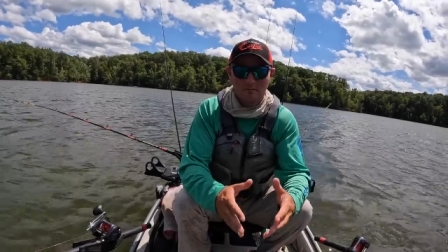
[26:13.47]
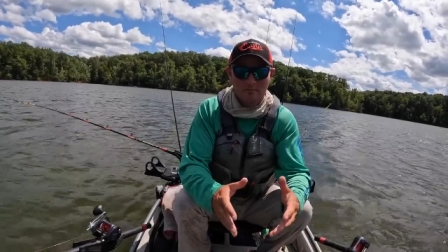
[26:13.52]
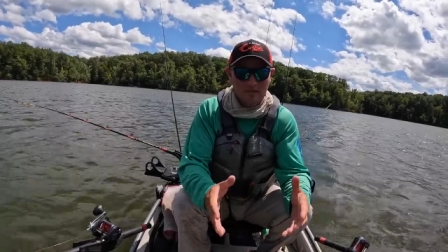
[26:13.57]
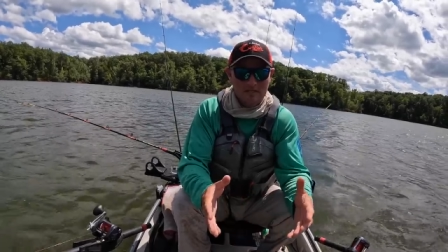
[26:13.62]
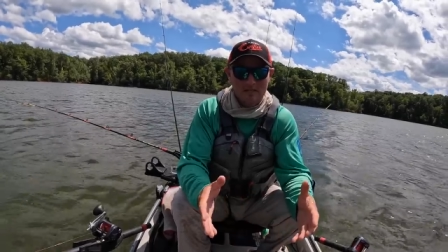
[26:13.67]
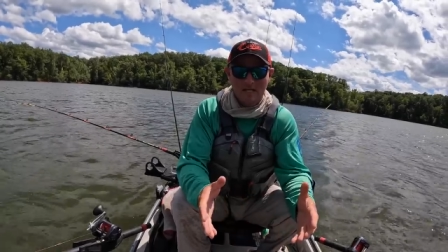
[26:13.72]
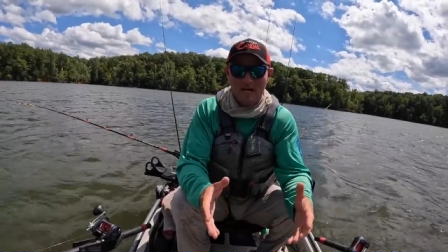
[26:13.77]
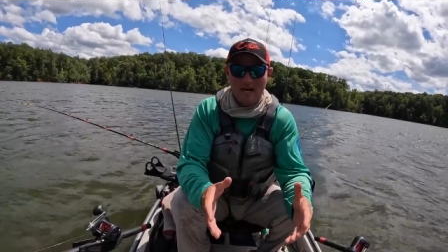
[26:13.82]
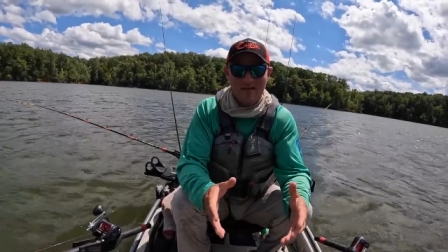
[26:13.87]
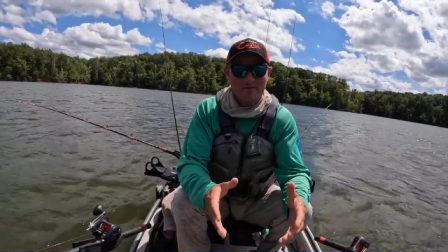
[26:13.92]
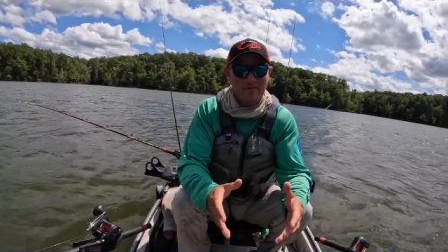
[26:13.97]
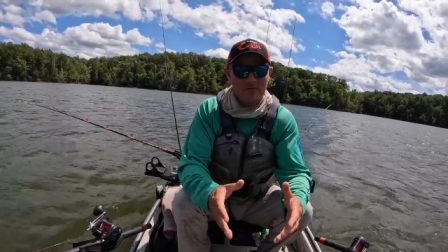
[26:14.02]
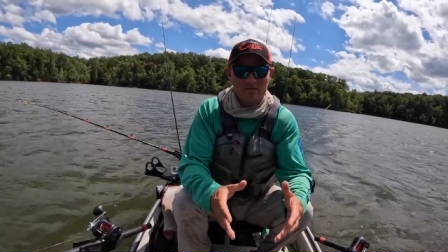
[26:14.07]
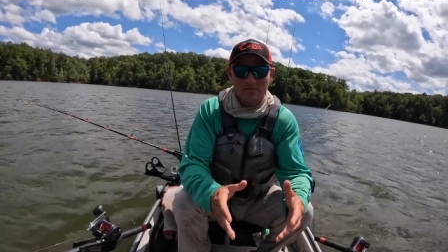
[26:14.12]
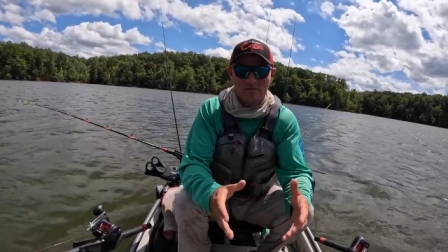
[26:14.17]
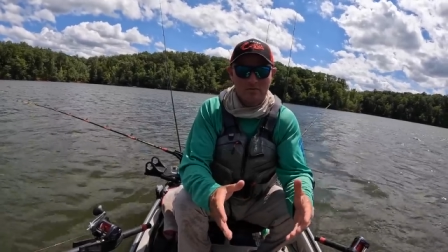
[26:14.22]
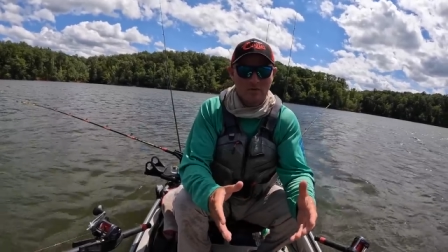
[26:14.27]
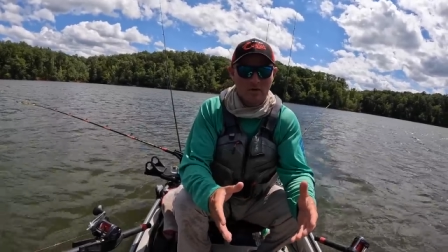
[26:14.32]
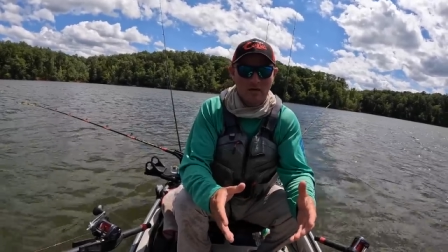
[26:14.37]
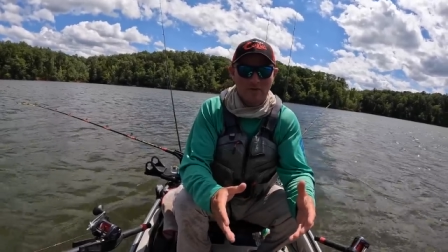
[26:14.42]
be
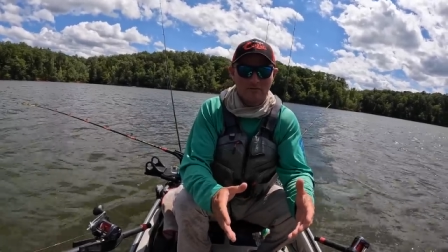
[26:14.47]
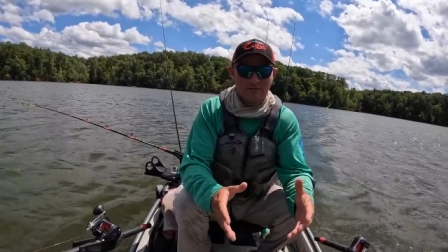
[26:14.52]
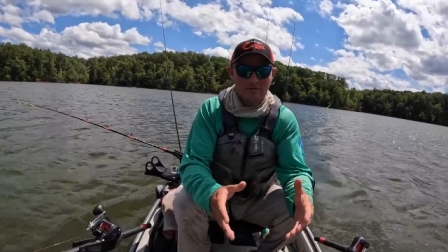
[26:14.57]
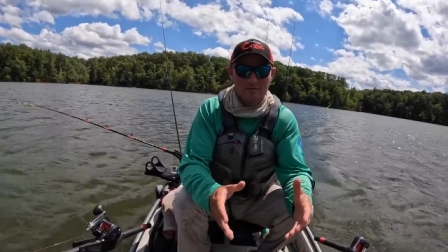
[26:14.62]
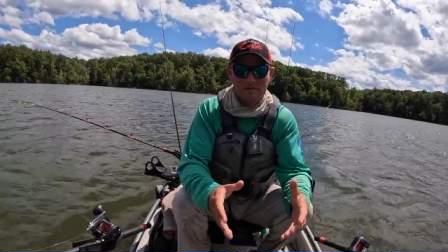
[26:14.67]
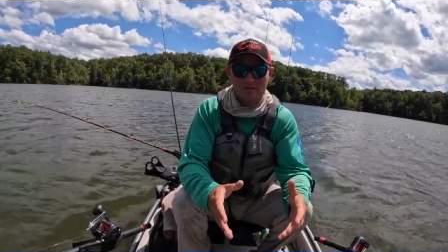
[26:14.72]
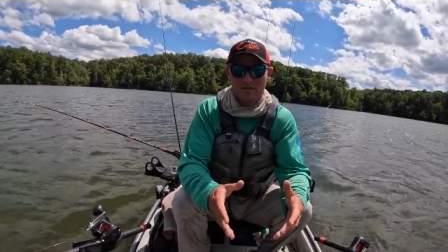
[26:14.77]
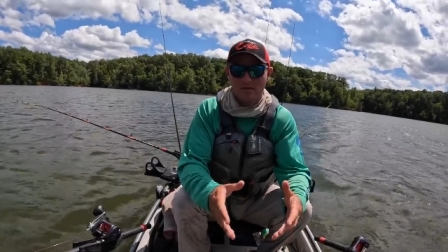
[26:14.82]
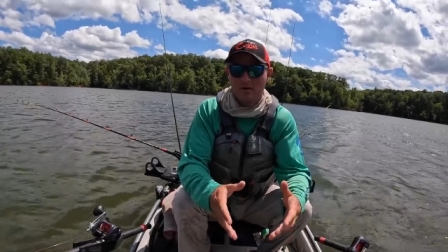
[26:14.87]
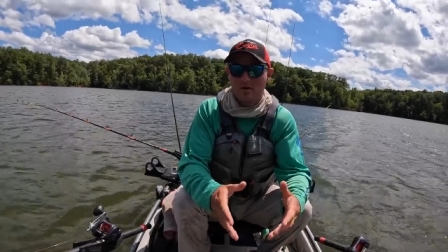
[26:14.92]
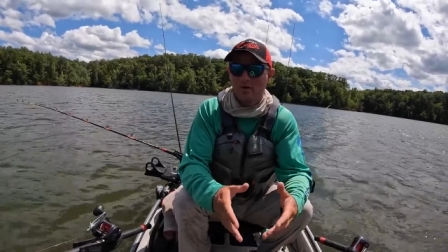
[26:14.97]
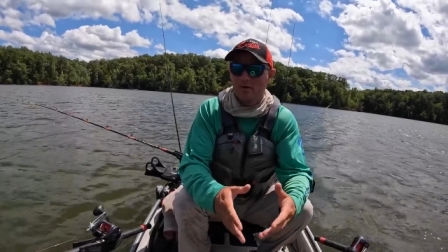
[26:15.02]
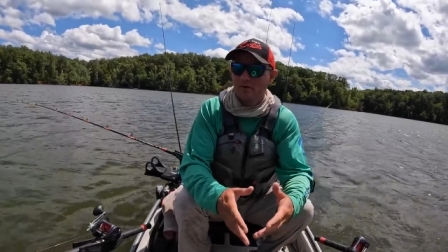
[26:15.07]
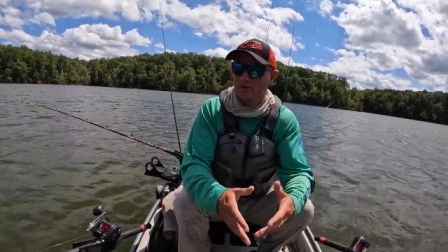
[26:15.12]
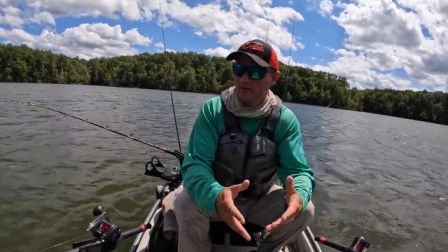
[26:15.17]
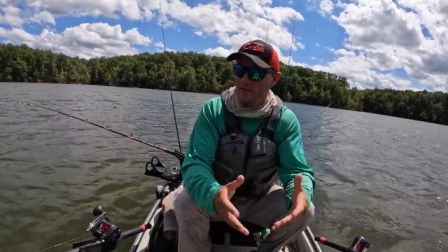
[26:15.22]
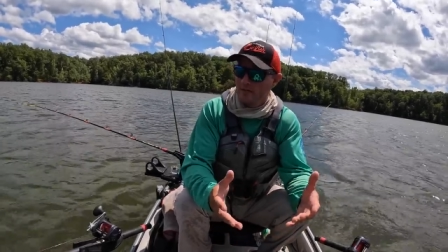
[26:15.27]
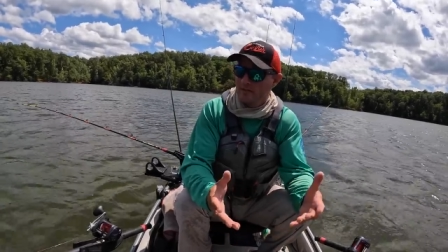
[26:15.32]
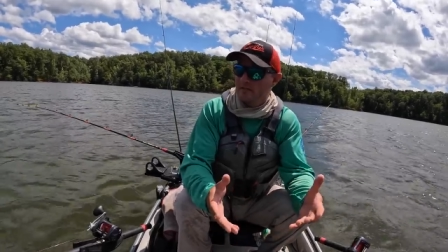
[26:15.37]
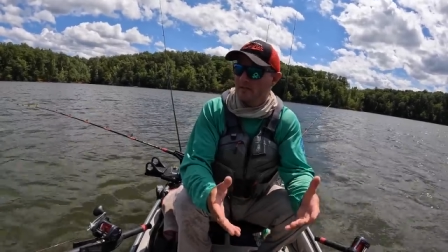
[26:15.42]
catfishing right from the start
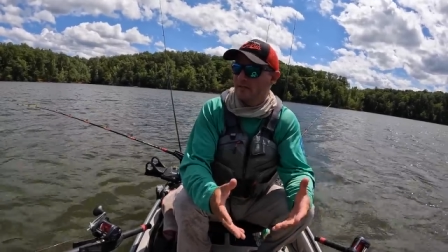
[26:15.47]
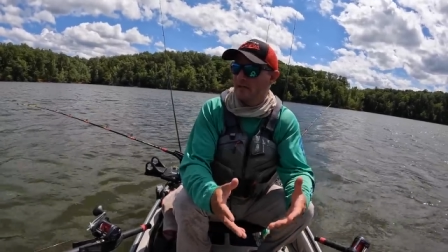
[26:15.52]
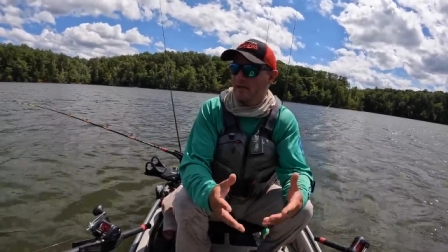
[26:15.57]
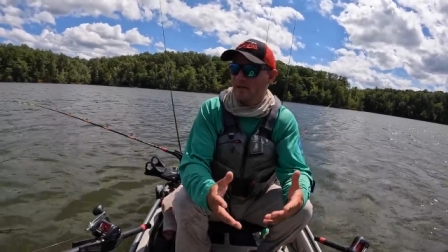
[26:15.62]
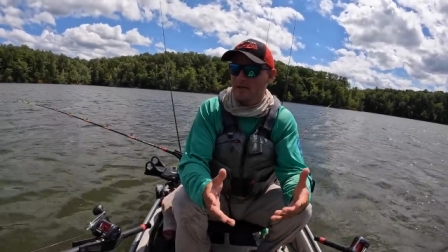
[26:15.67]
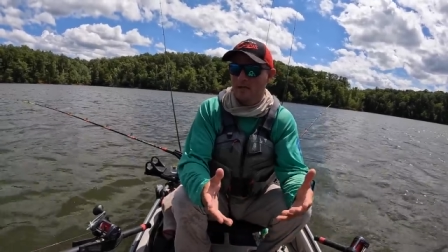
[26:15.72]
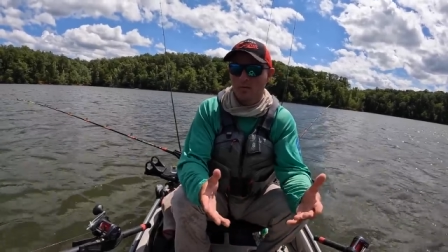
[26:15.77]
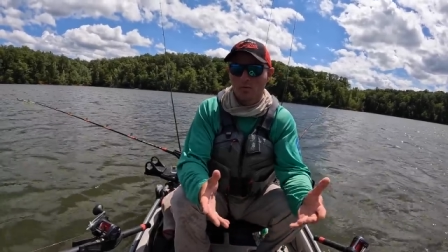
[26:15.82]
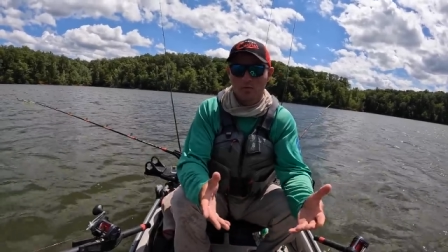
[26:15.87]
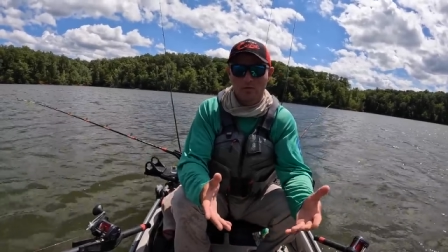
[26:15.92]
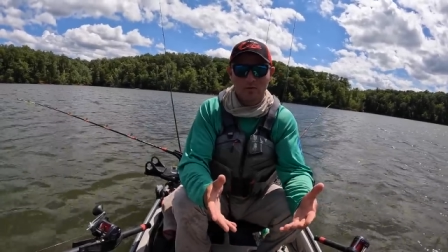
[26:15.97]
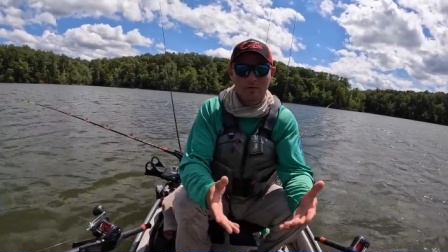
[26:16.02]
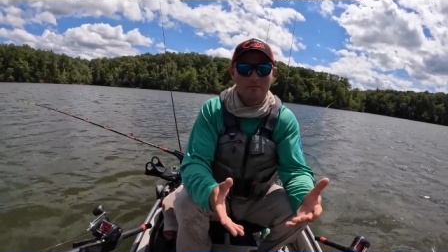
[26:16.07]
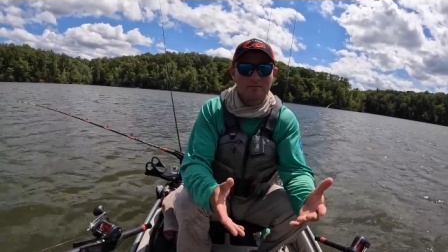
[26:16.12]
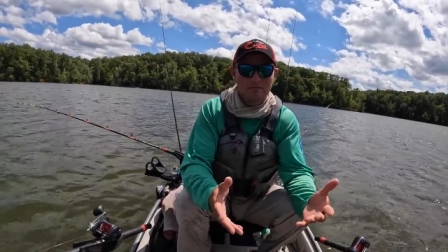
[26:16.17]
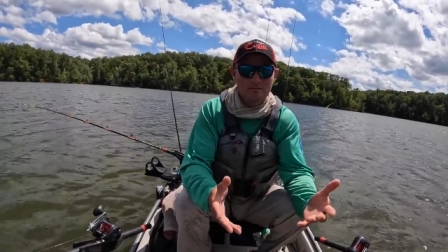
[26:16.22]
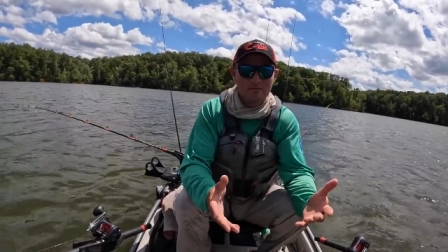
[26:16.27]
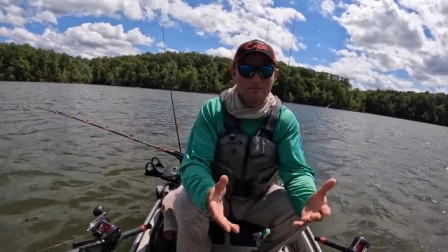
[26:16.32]
And like today where